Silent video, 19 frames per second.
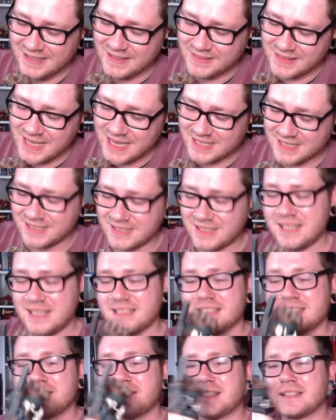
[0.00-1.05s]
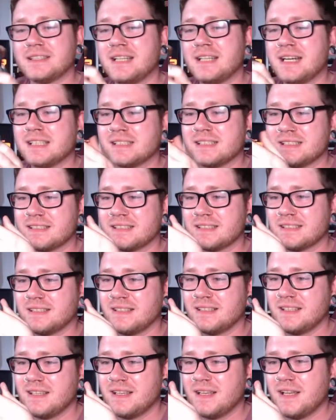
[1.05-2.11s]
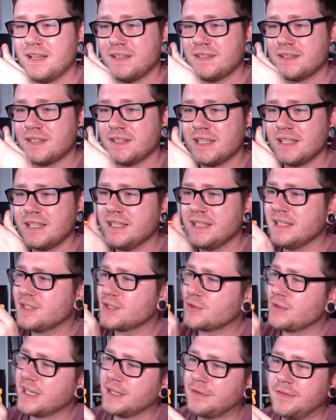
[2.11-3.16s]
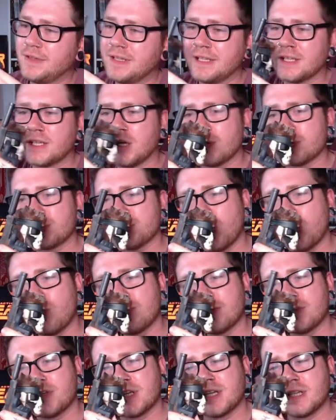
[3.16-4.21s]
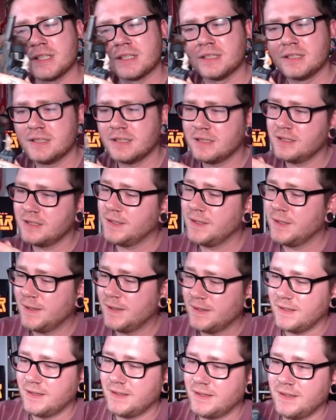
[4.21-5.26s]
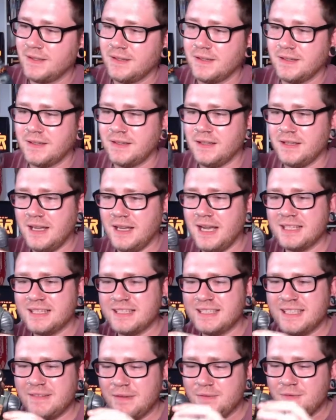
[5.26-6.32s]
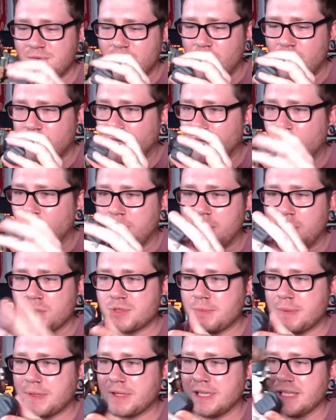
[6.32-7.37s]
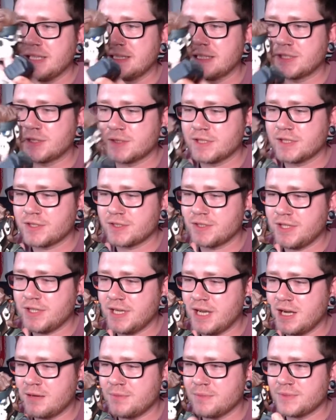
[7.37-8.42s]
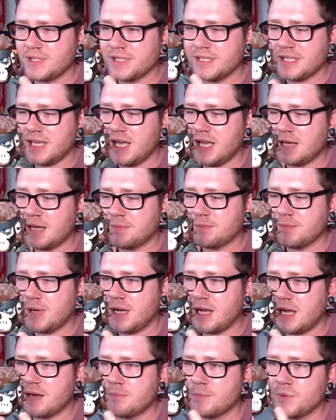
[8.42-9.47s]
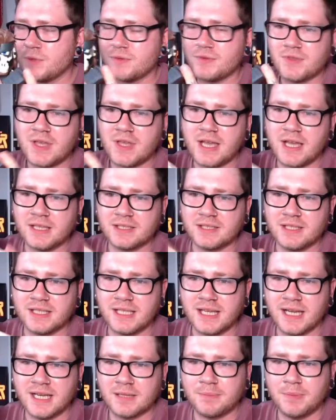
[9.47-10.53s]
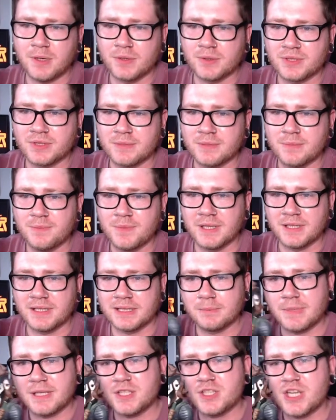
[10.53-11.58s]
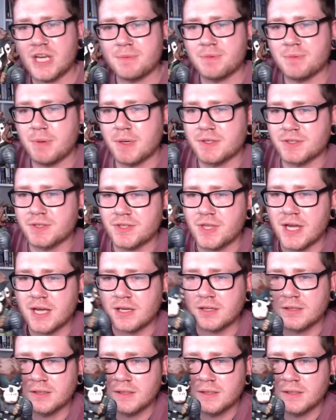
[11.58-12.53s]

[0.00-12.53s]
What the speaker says: That slides in really nice. The trigger finger goes over the gun, and not a lot of posability, literally just the arms. His arm moves there, so you can kind of pose him a little bit James Bond style.